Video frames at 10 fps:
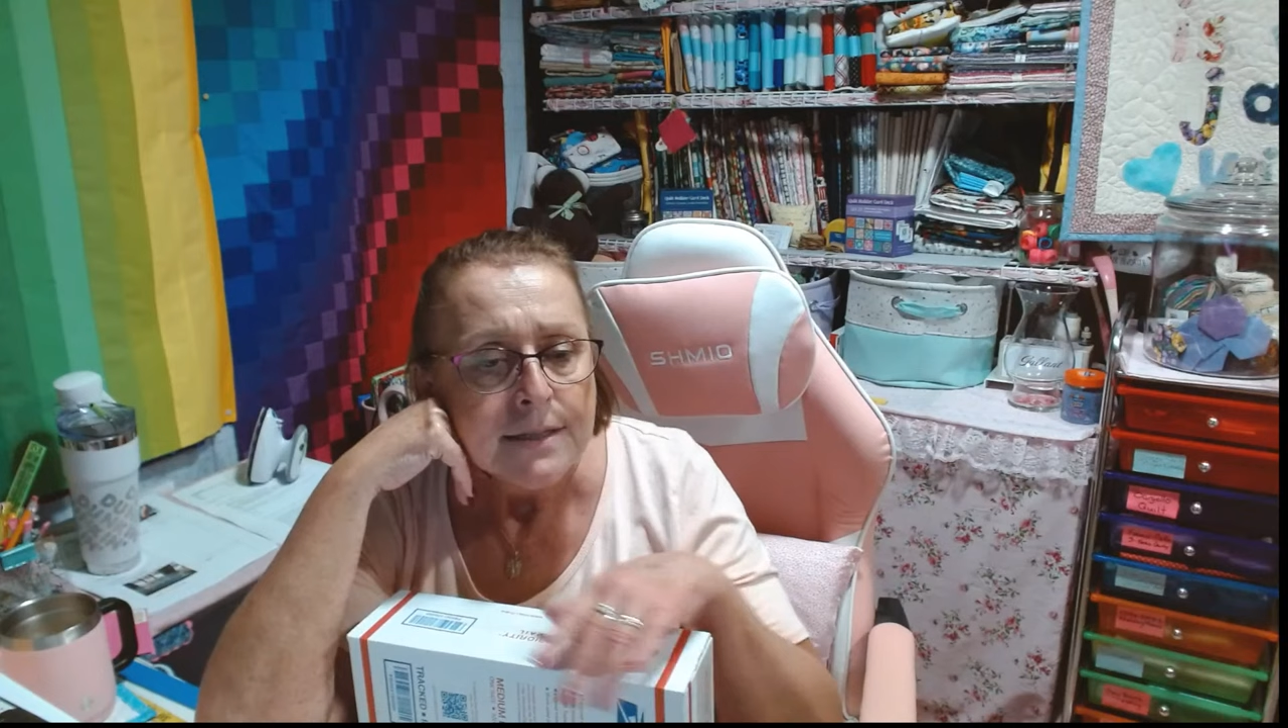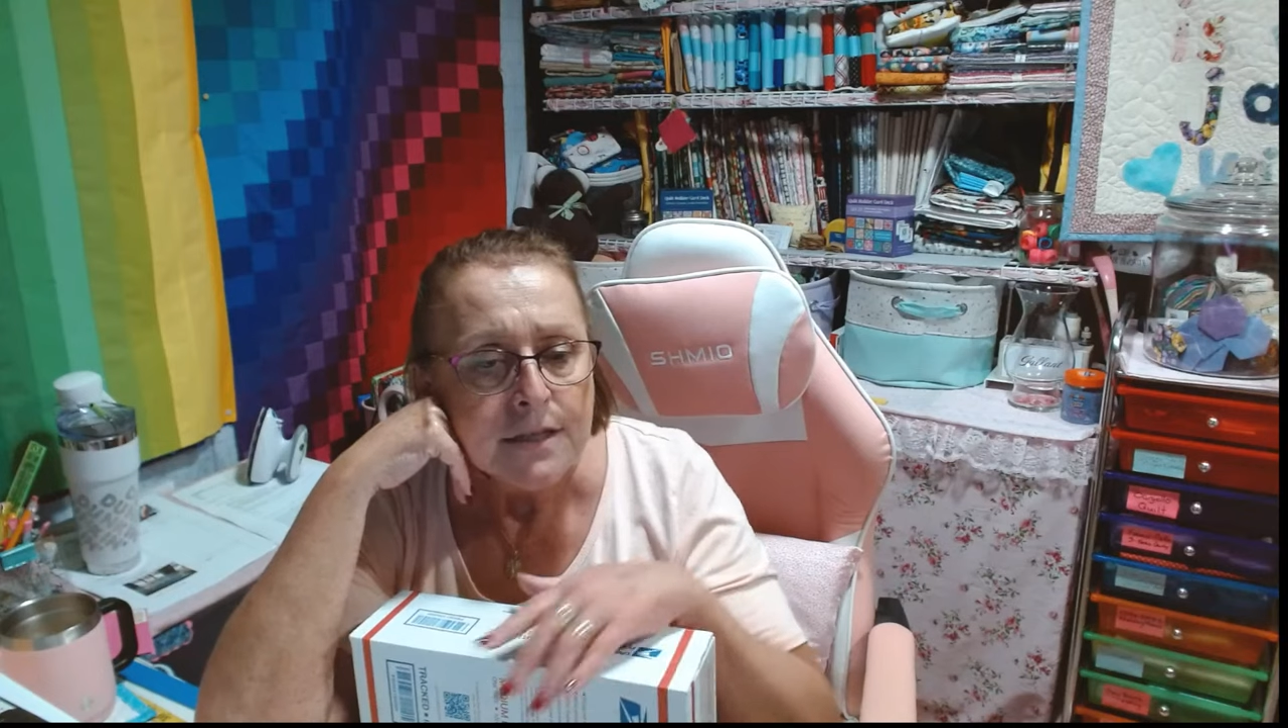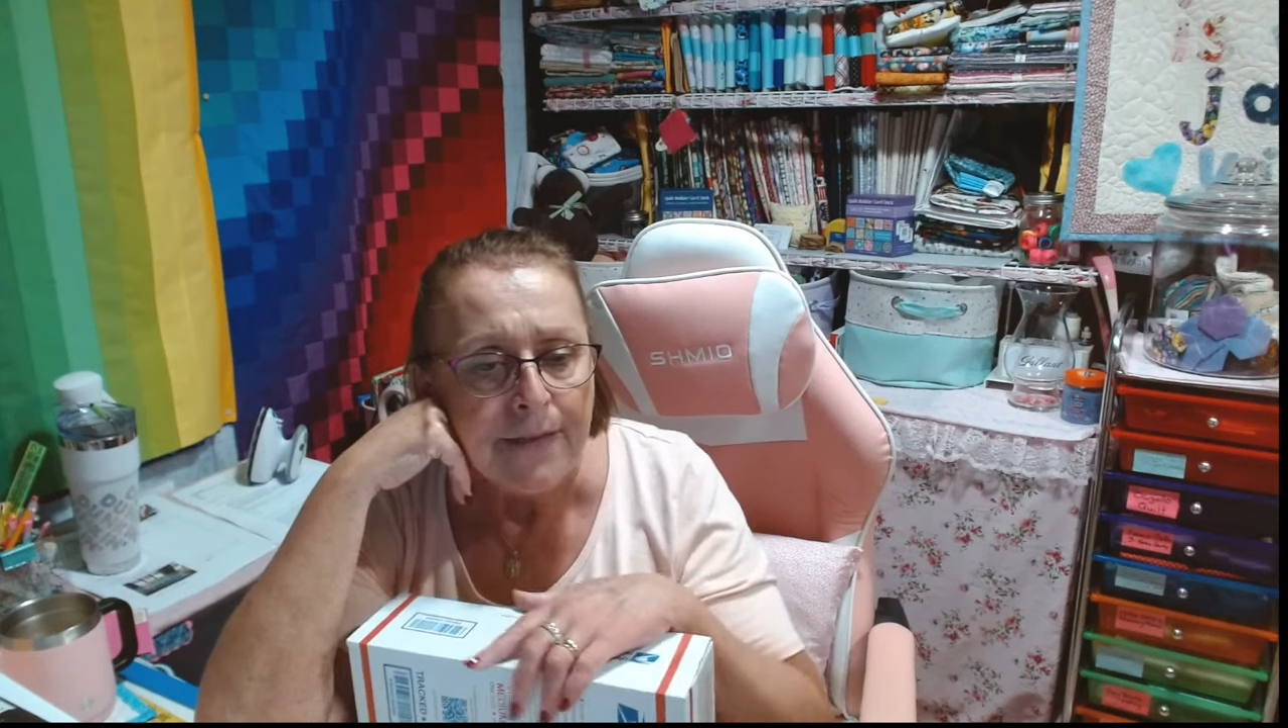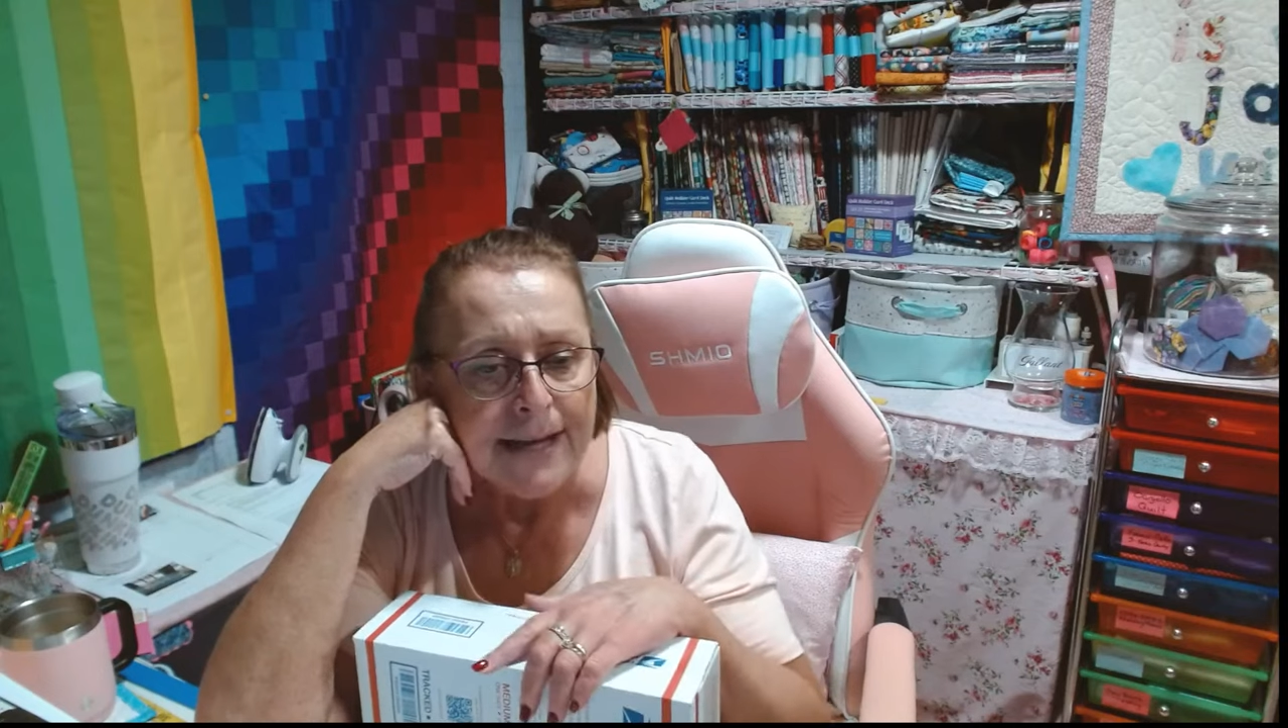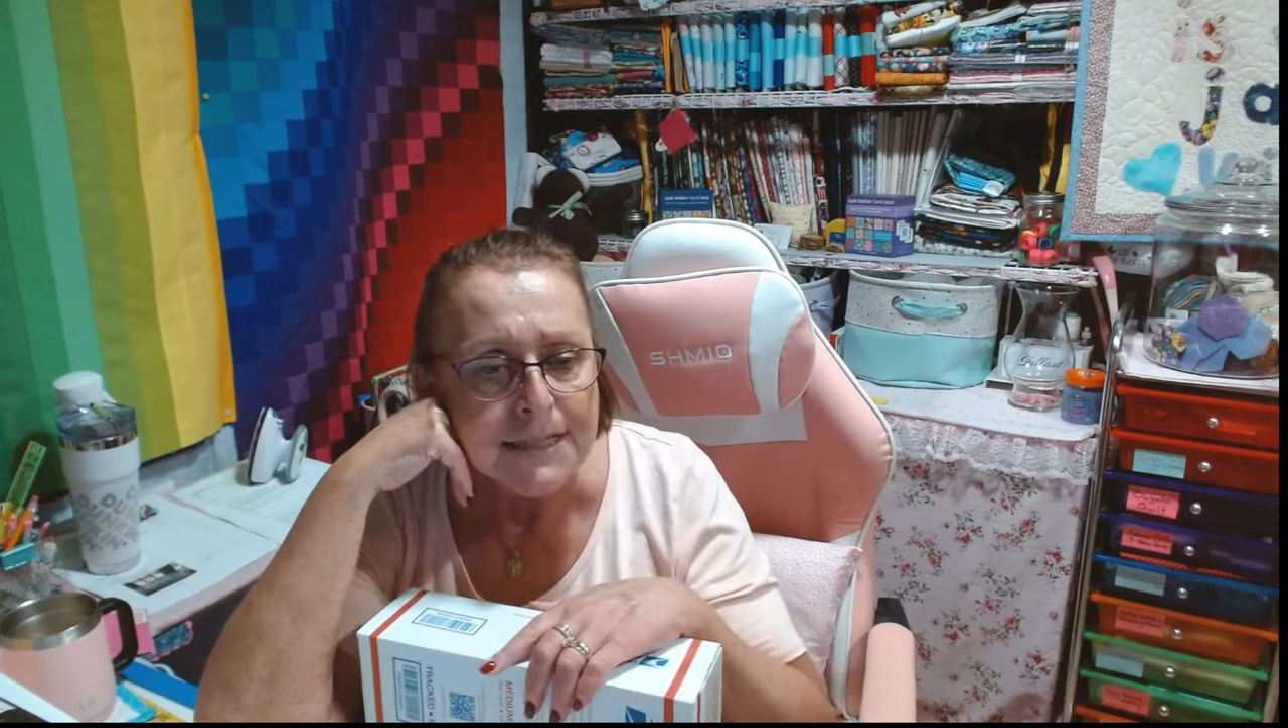
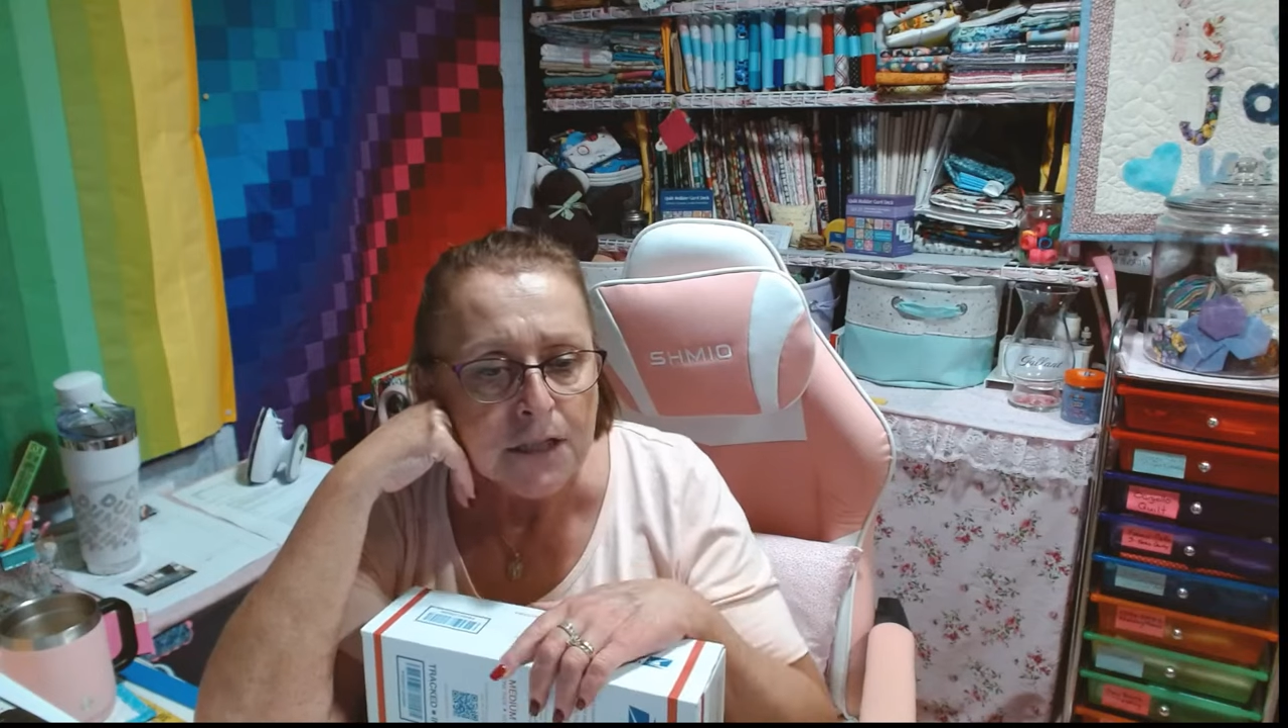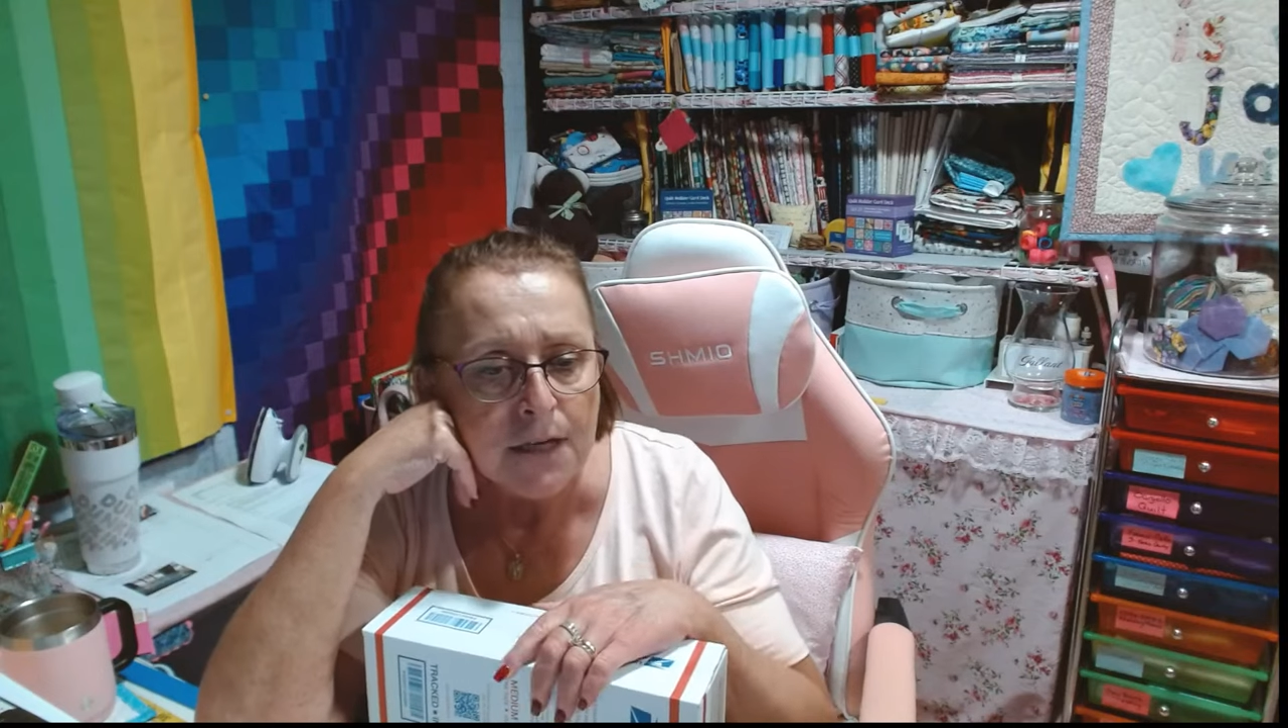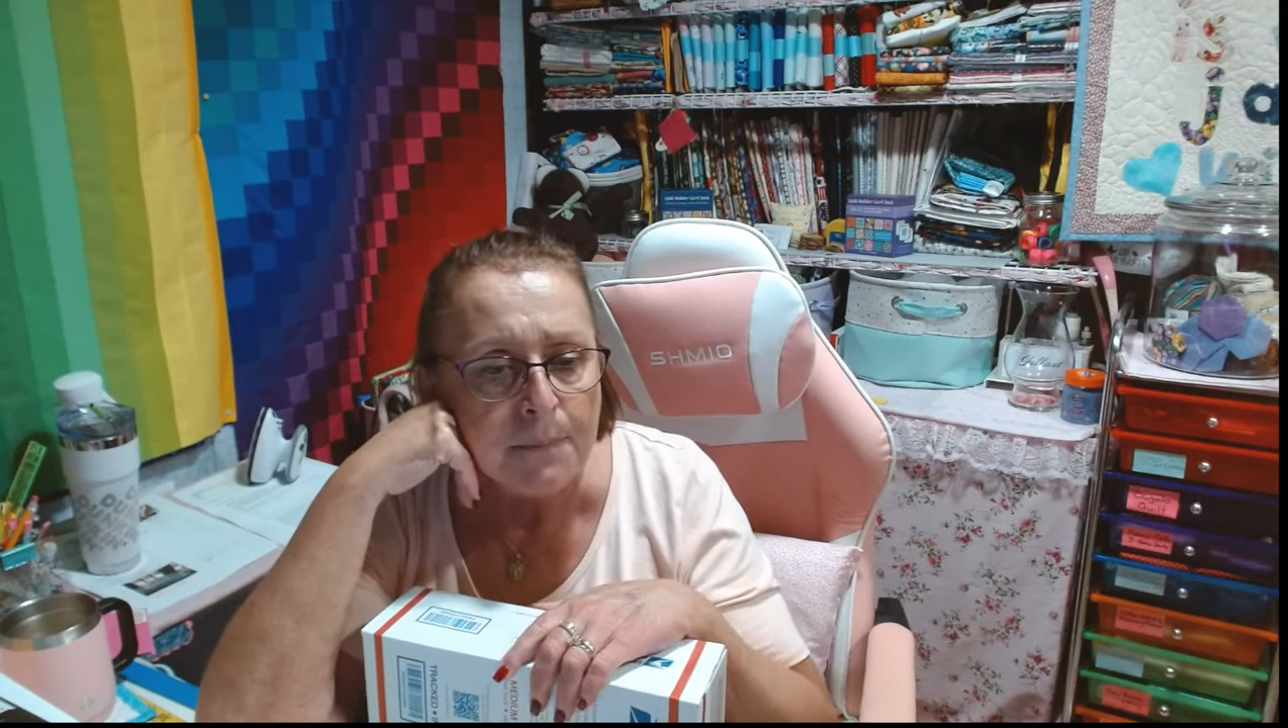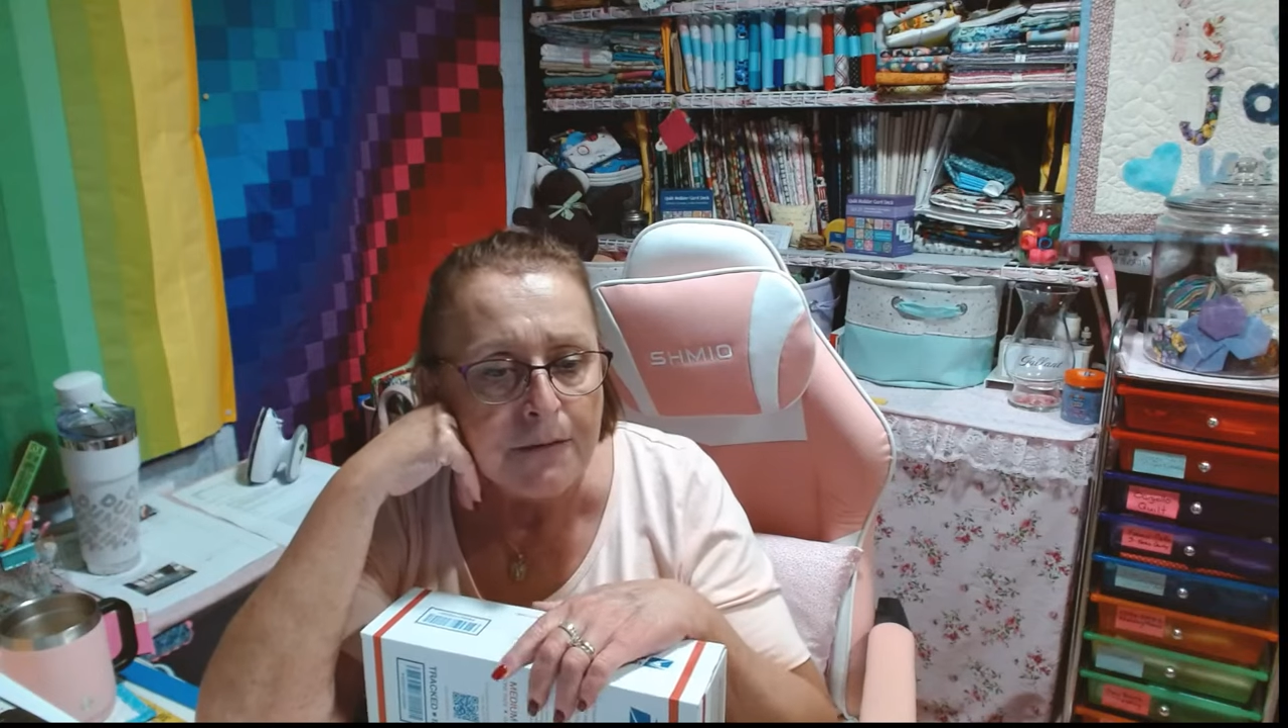So that's going to